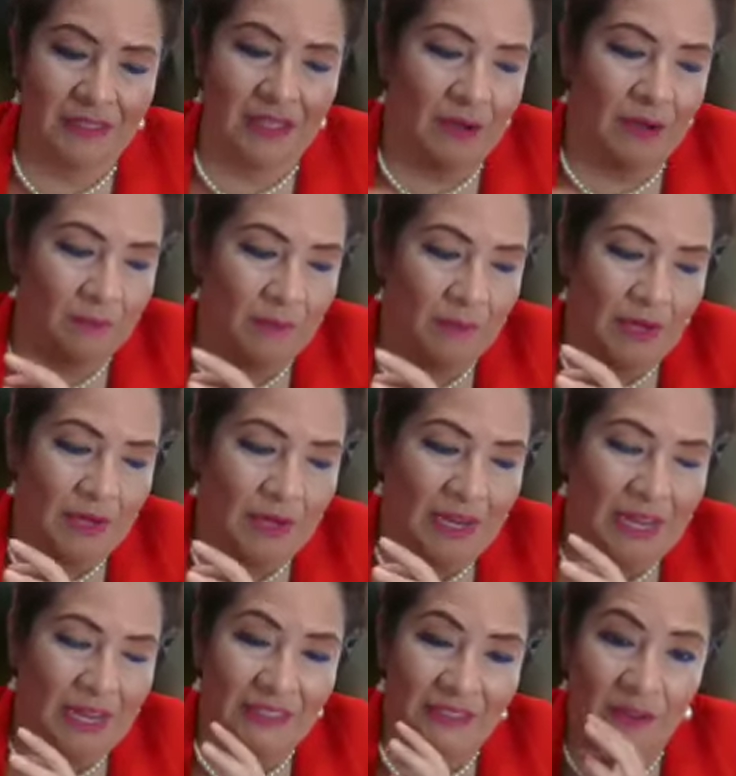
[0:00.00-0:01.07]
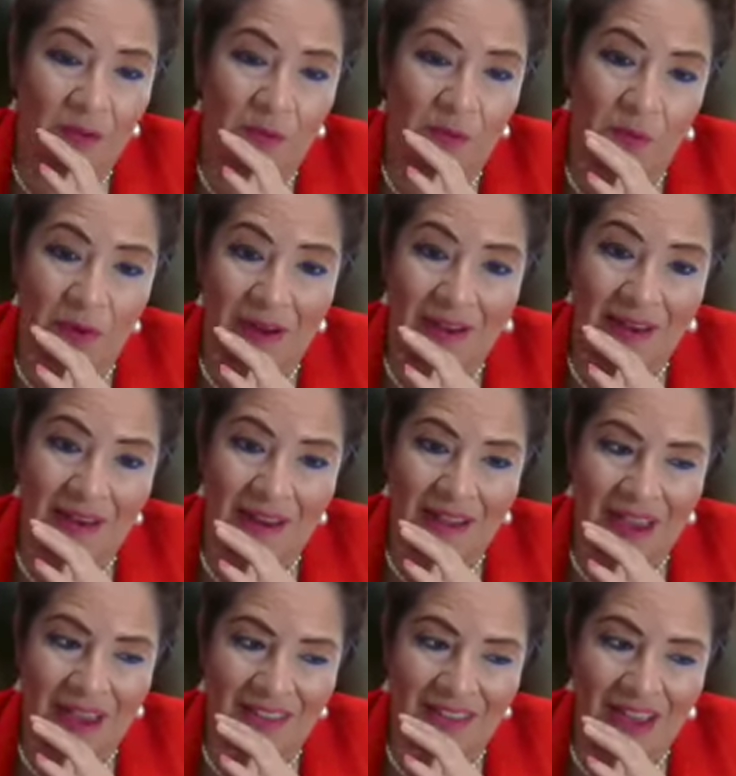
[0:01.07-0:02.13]
And so when
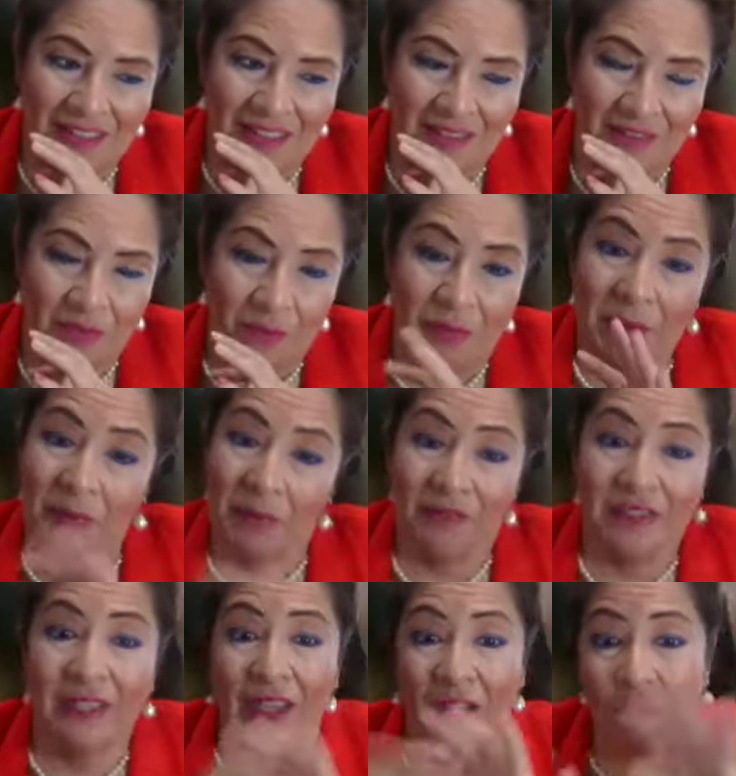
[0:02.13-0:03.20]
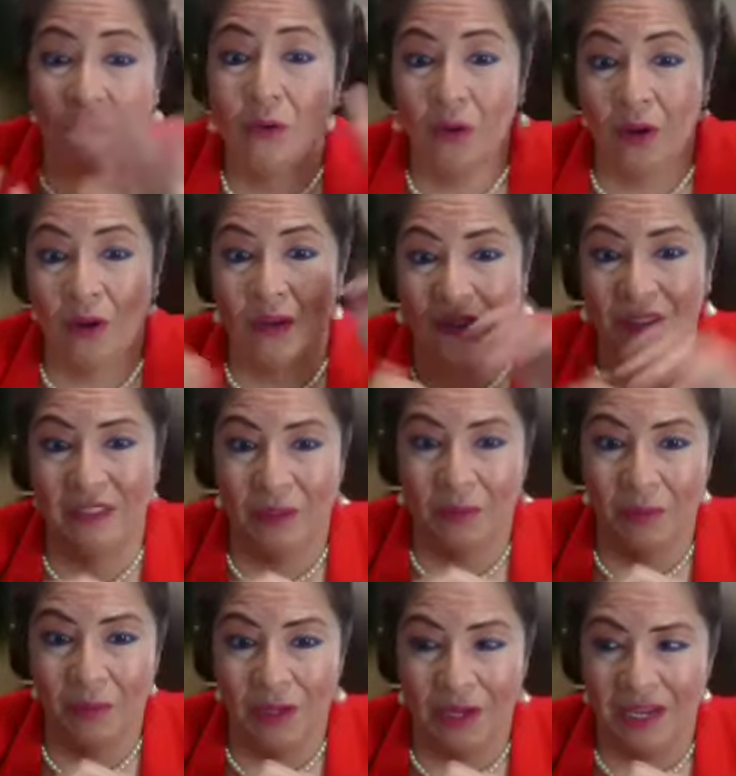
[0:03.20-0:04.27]
people have said like who all is in the
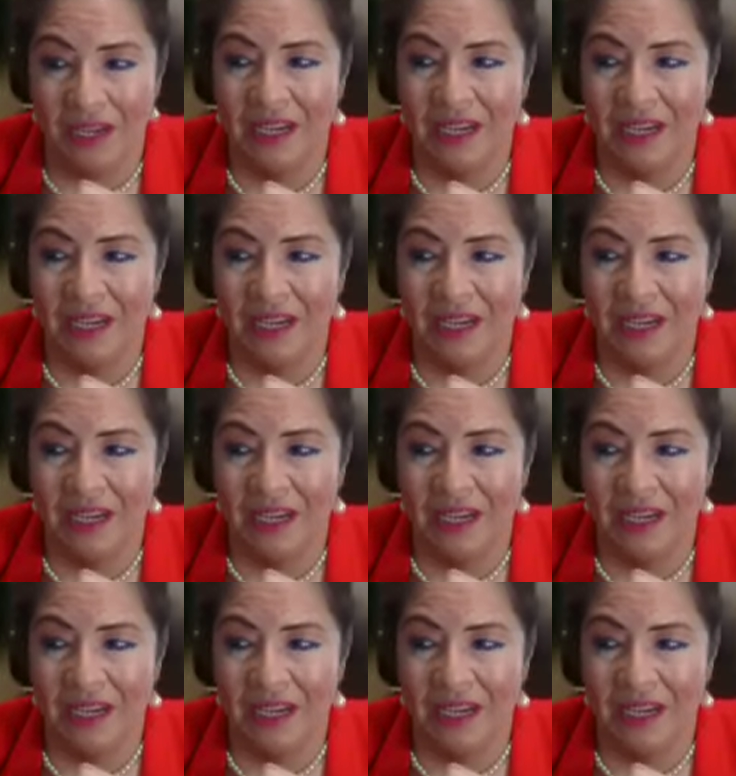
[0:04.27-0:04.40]
book,